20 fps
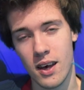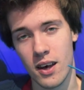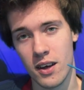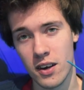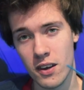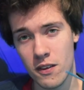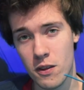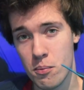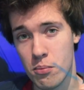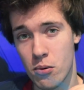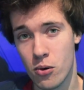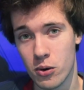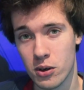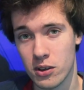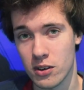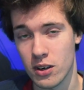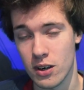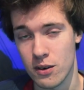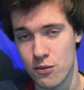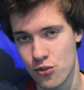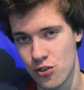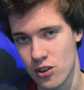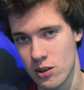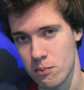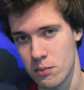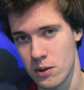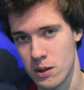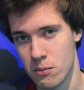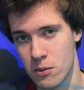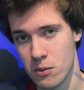Another point that I've
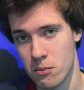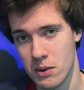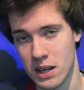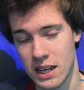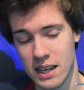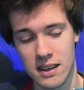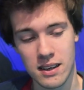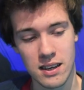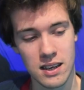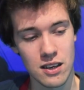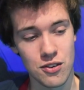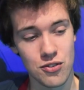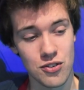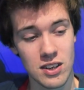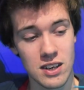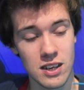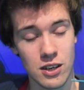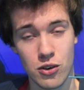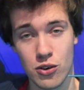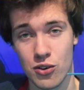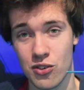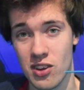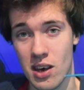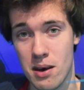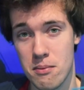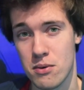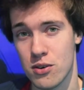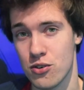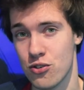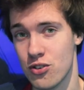seen people make is that it could
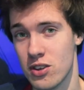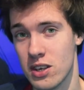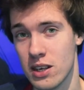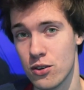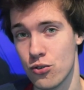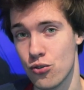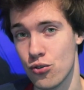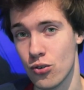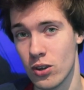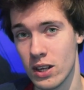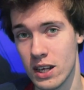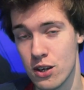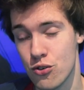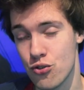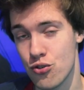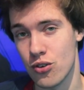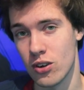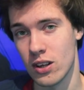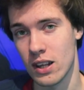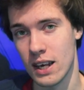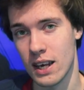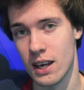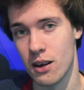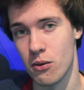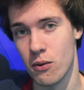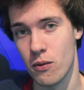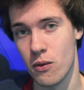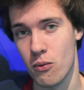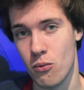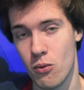damage the insulation
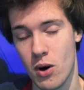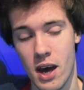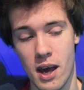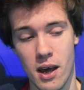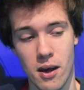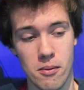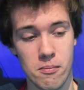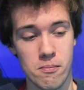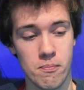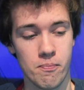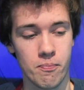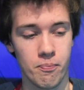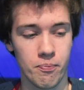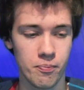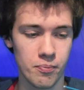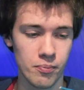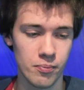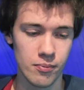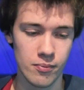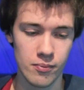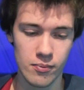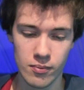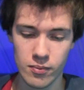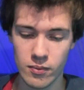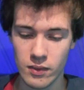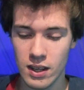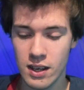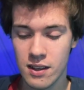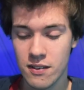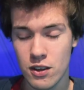layer on the wire.
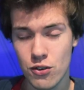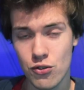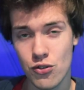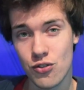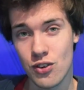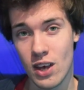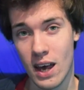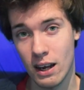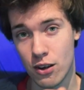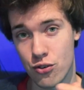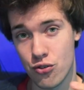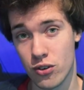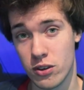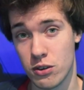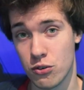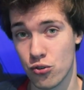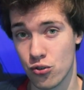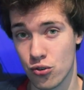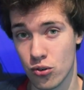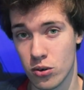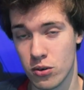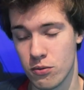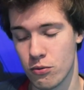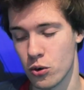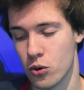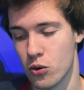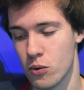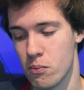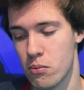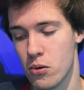And this is actually sort of
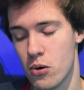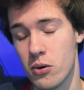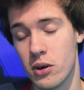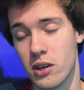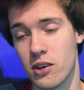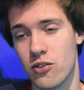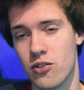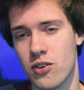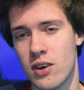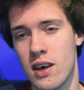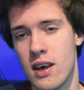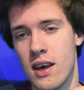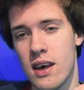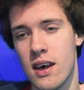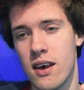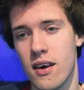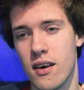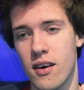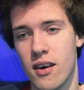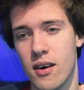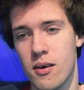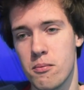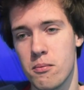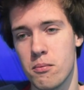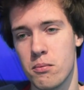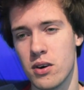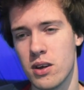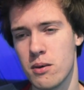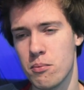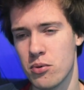a good point,
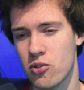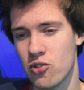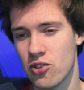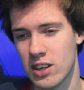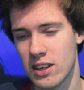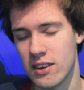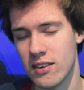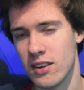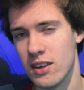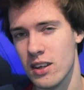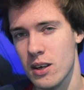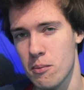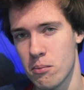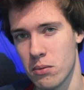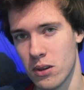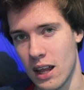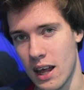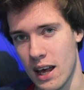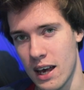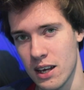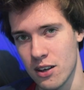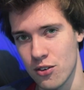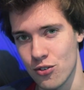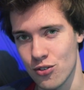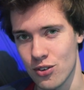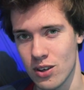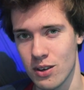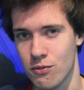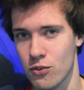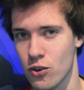but it particularly
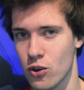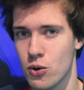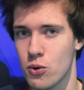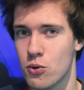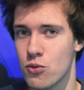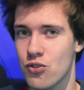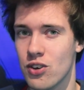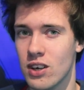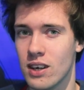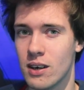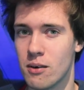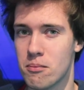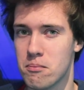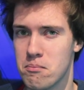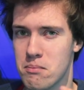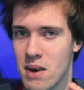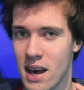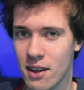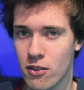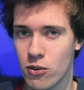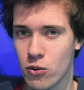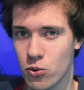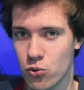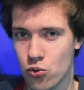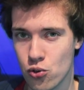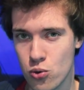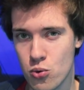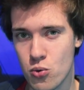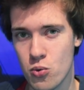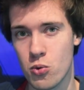applies if you're using metal
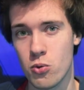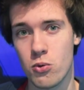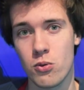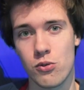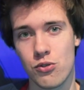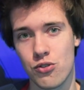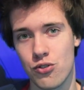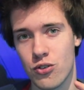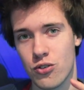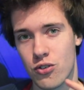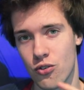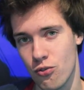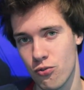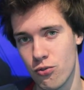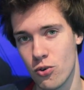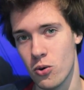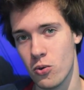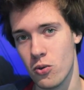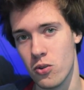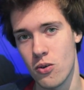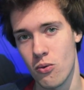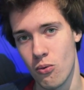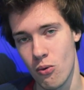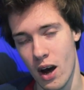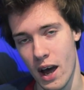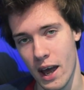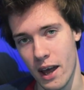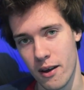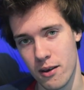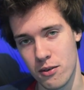tools to fold the
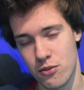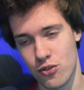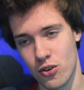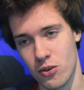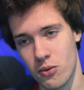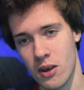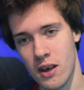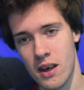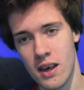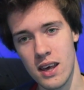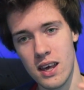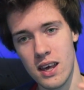wire. So